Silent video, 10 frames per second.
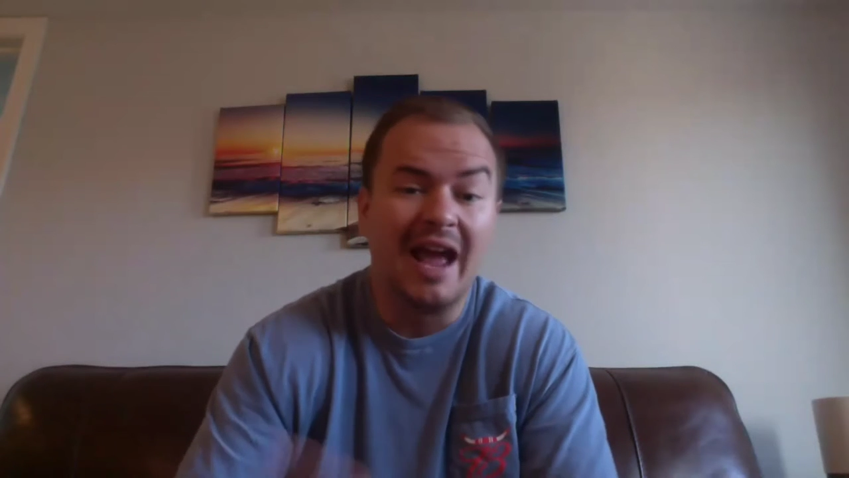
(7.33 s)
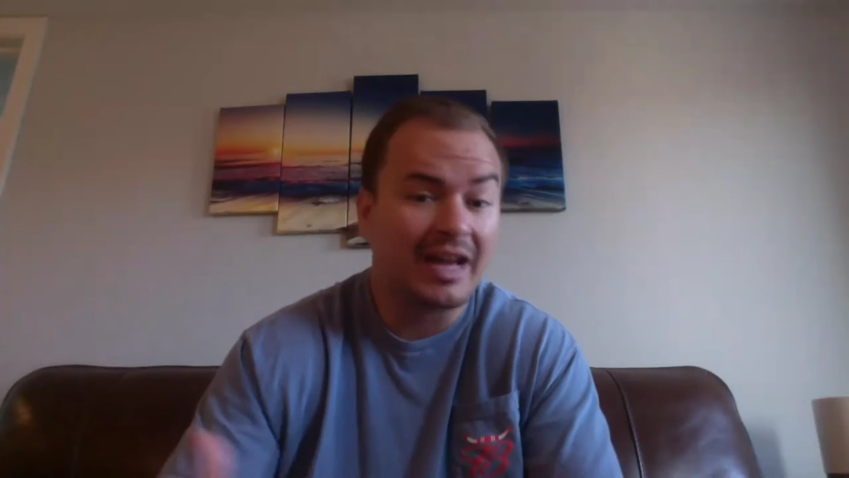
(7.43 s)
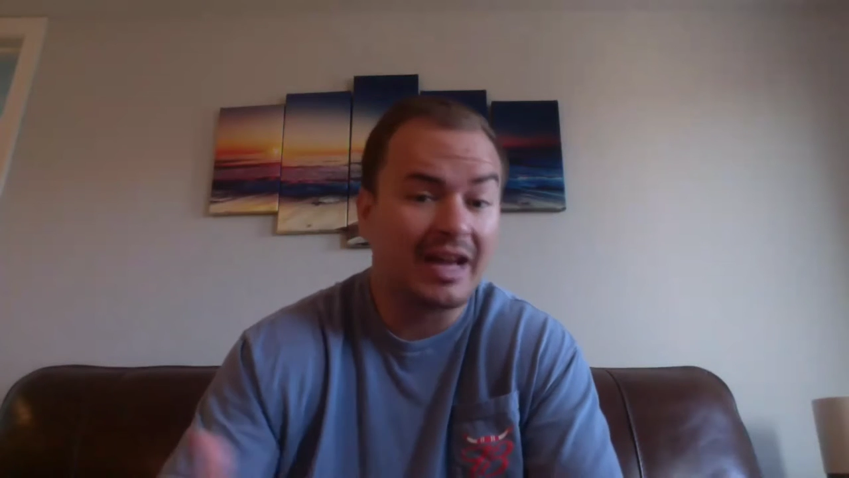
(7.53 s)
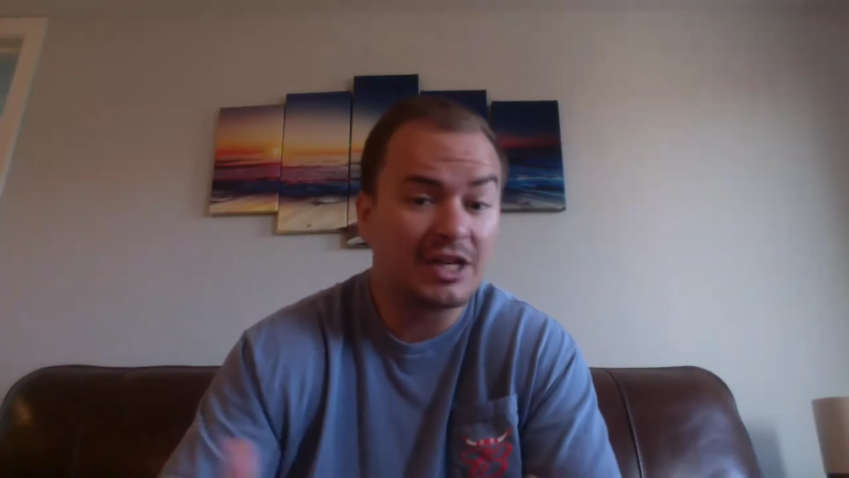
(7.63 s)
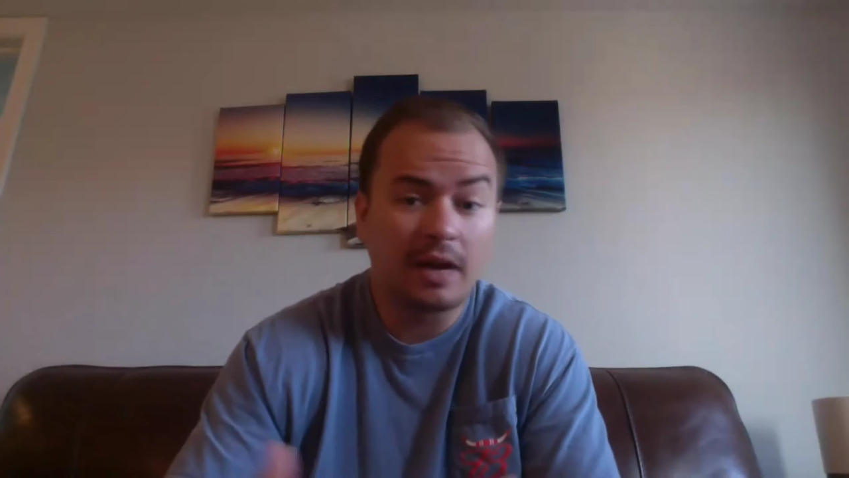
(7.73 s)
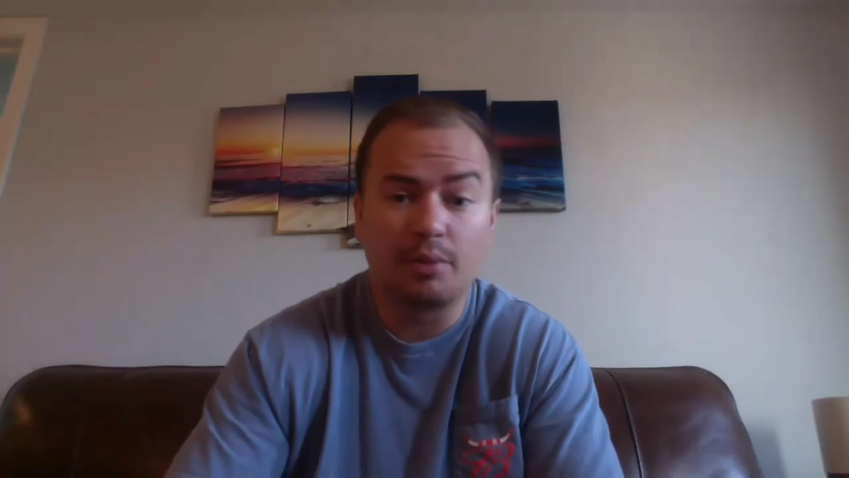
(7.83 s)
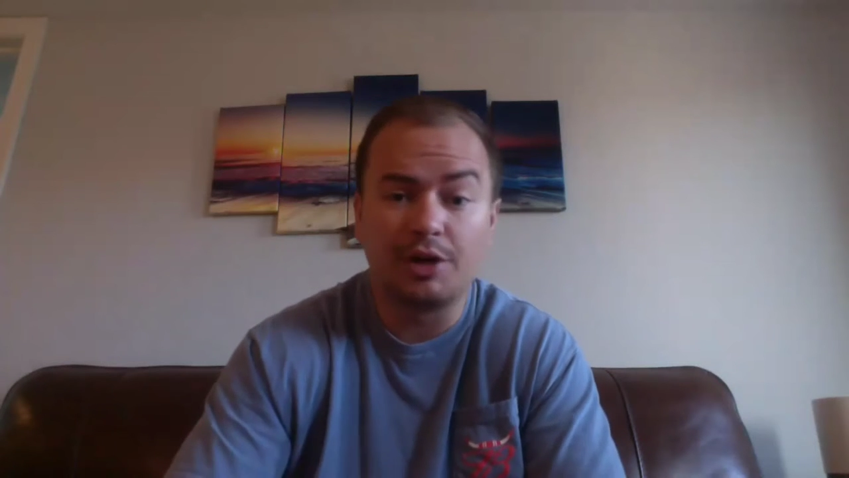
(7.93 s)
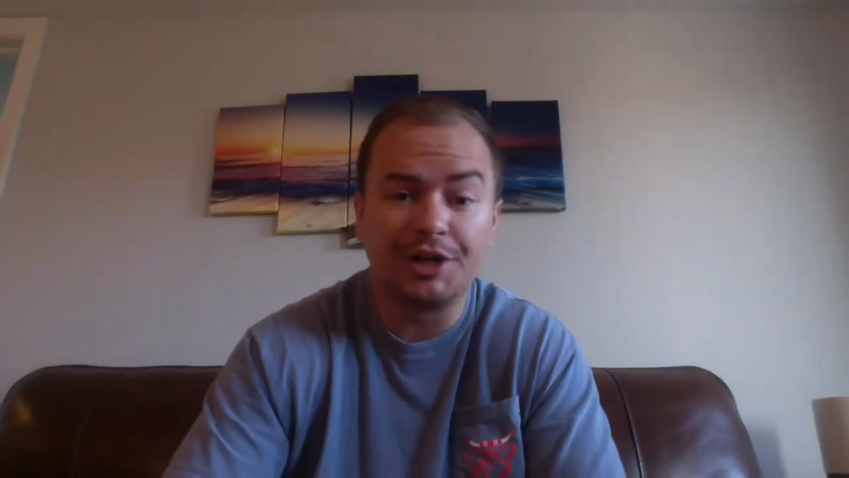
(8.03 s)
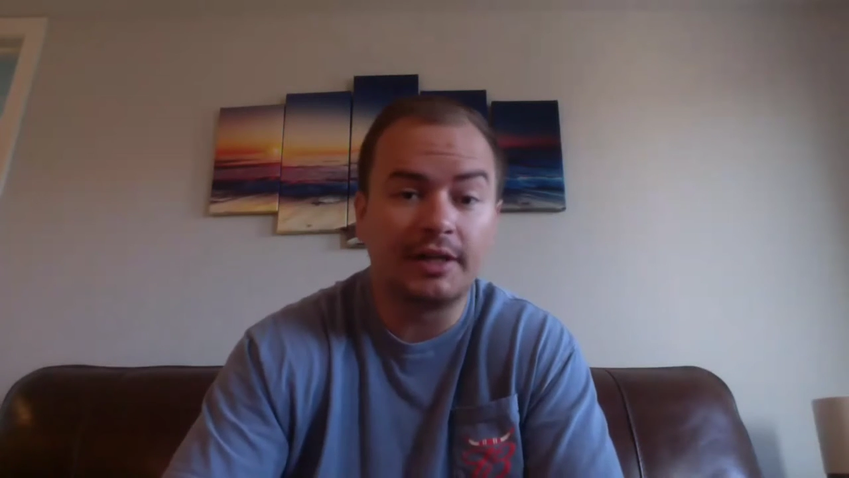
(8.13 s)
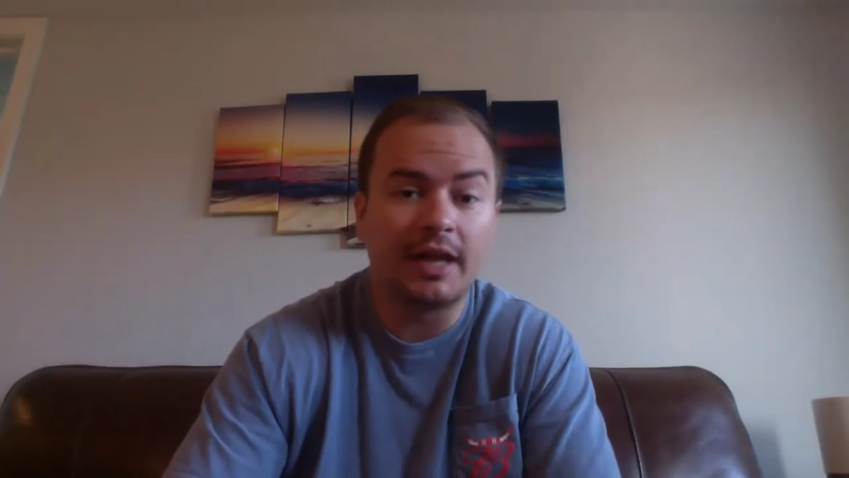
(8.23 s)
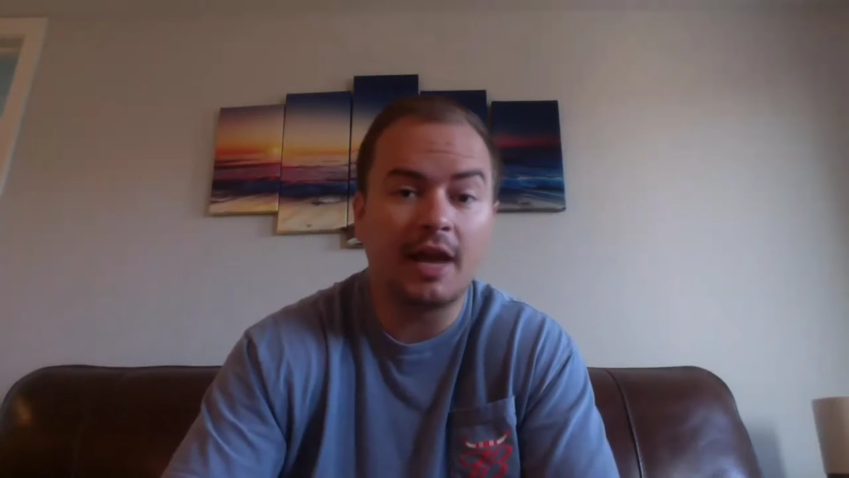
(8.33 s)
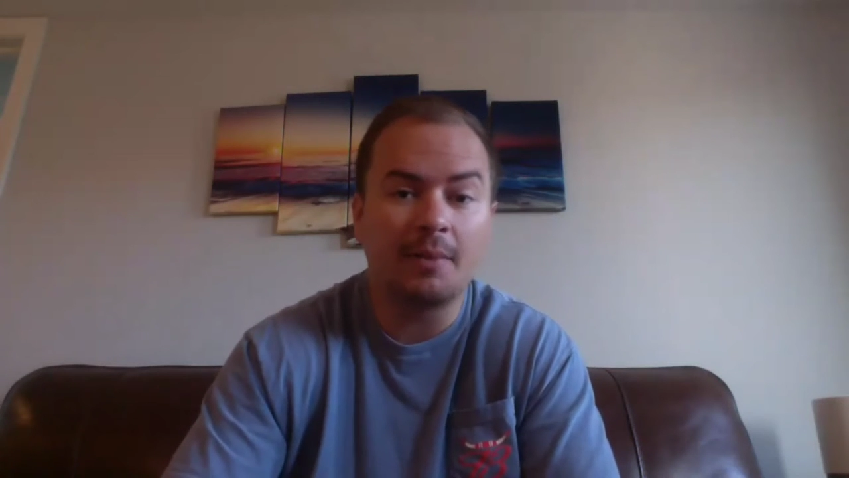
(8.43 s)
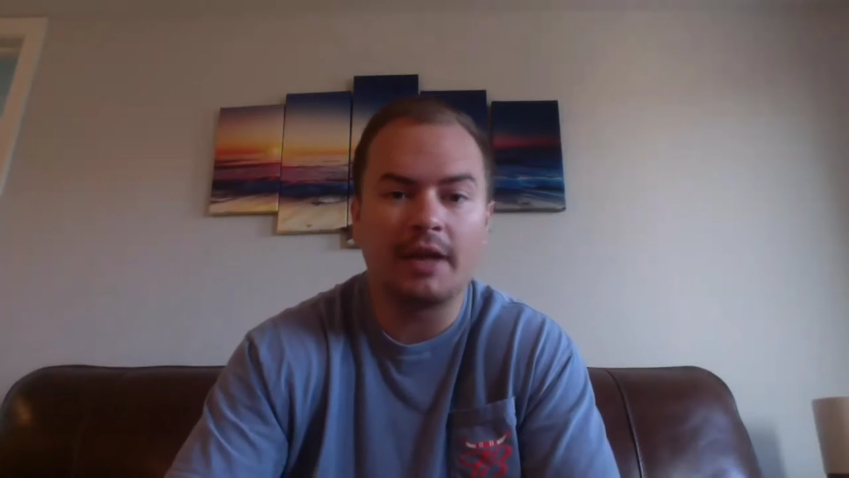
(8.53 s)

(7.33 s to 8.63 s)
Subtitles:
They actually had a pretty good game.